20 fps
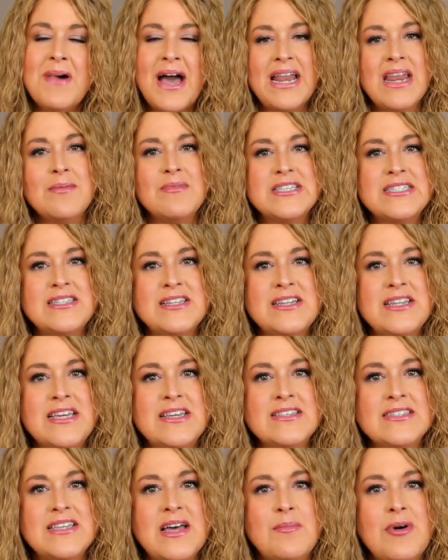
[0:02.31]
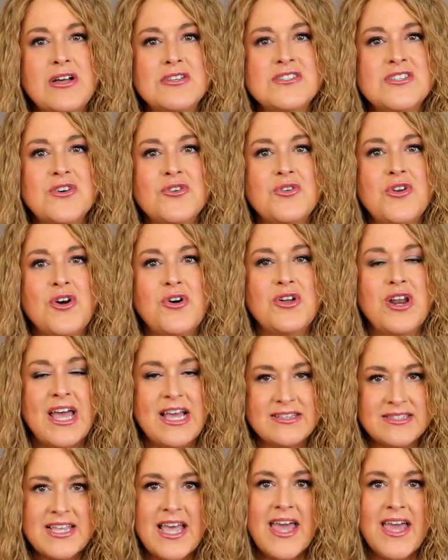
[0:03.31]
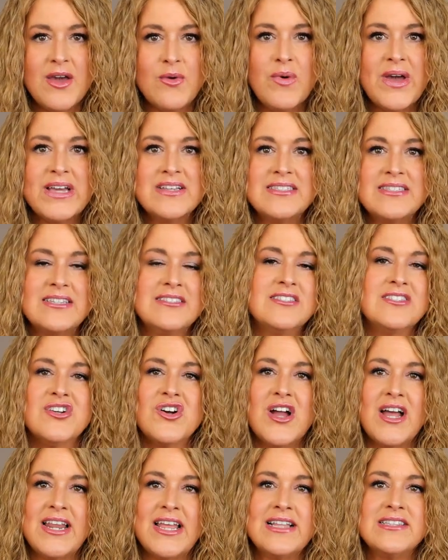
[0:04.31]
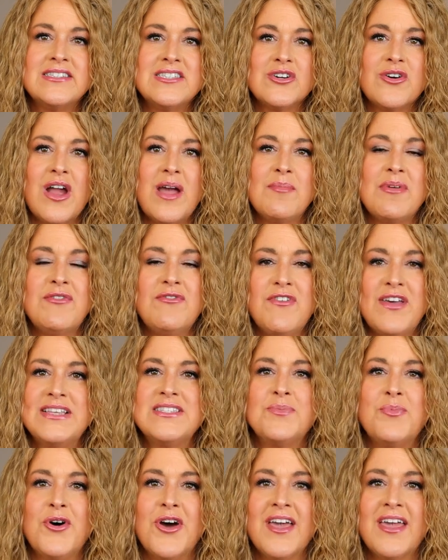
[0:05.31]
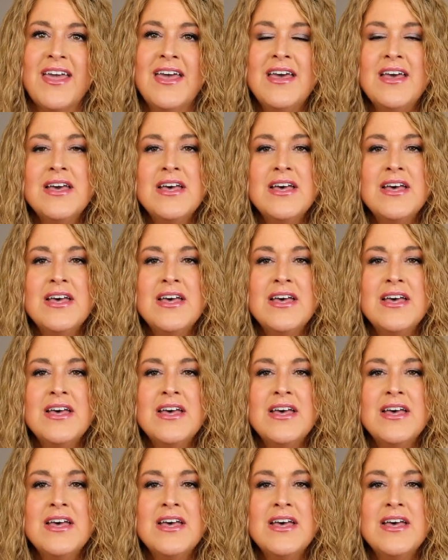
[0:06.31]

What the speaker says: My name is Denise. I'm also known as Hey Wig Sister on Instagram and Facebook.